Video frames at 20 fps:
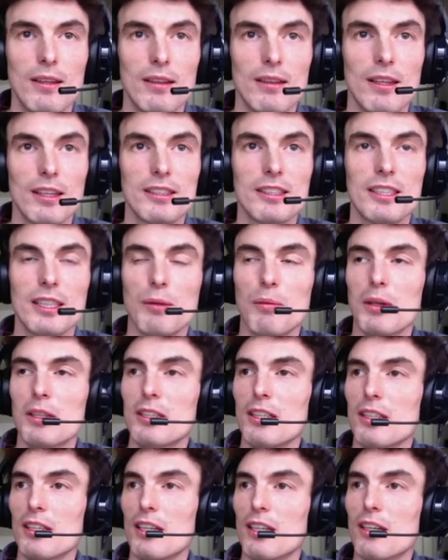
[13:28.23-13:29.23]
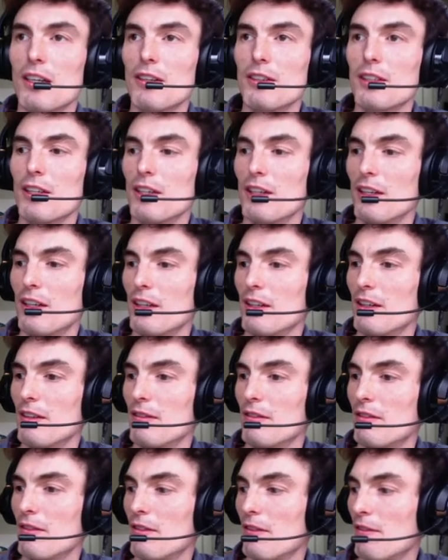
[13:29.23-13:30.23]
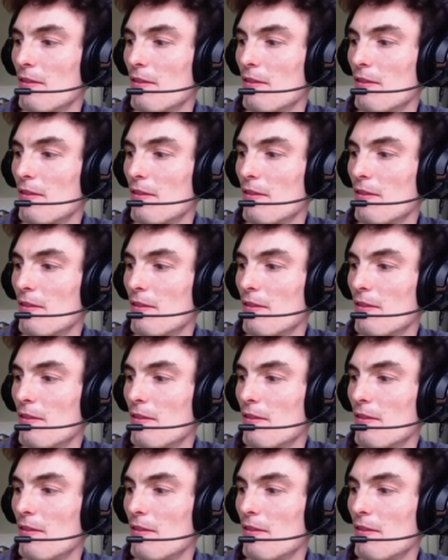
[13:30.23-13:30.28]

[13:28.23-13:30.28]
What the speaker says: let's see, what's a good alternative?